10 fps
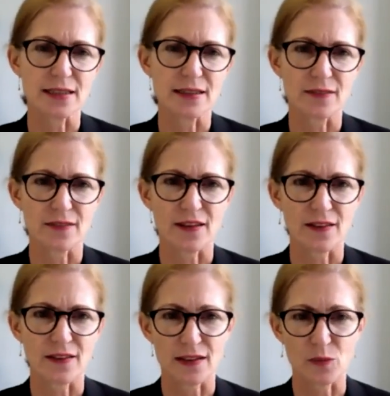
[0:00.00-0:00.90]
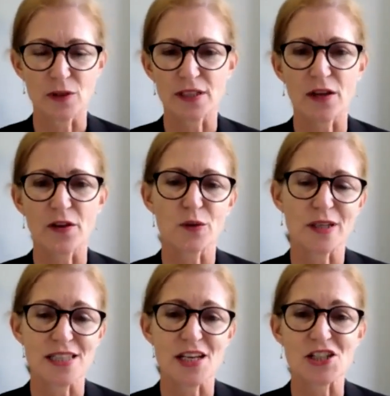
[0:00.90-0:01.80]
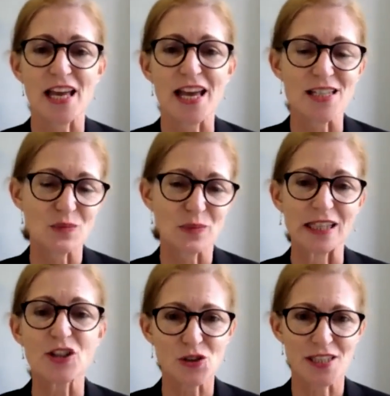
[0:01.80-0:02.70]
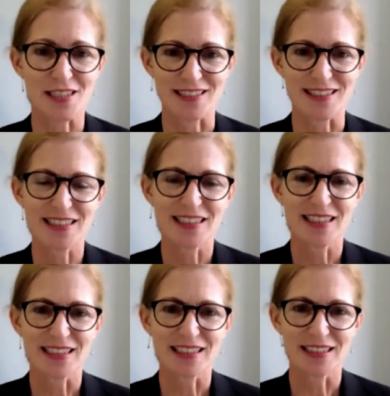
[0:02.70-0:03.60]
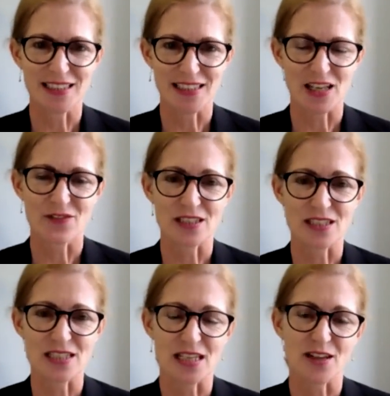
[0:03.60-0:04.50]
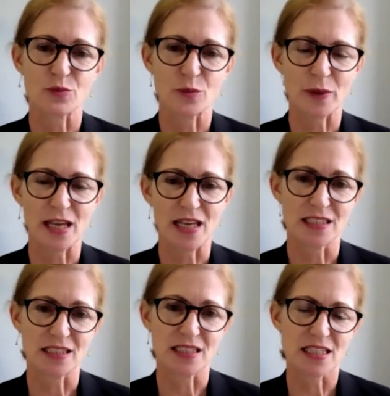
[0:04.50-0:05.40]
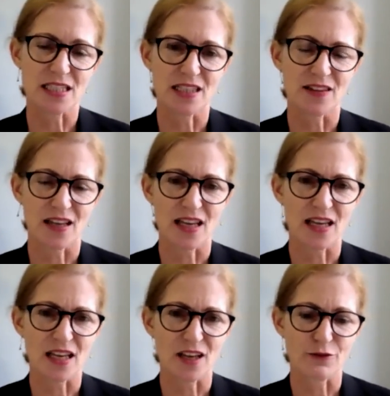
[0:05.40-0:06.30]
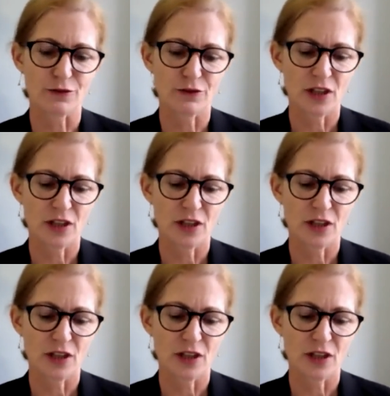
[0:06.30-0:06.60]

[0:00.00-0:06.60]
the World Health Organization hasn't been interested in this evidence that I've prepared, and instead they have